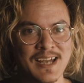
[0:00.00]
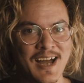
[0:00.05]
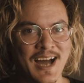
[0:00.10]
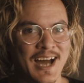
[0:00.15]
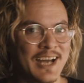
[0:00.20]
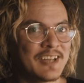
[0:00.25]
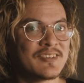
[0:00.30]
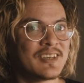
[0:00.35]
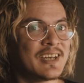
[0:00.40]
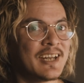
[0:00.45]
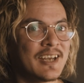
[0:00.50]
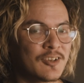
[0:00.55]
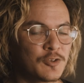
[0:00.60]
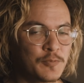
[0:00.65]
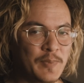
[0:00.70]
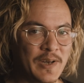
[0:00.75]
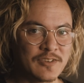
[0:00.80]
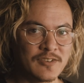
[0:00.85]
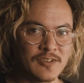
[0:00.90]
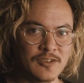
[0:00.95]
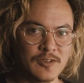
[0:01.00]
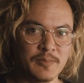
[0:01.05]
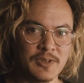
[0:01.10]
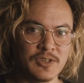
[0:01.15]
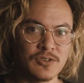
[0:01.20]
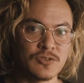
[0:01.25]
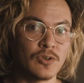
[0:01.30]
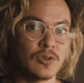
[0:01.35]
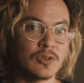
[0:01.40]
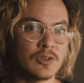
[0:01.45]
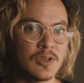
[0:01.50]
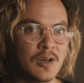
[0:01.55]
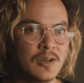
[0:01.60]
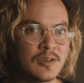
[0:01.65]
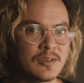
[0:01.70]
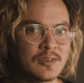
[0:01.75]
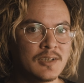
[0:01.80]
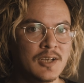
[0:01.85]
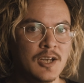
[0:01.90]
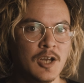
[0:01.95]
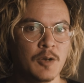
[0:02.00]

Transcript: I didn't expect it to be so long,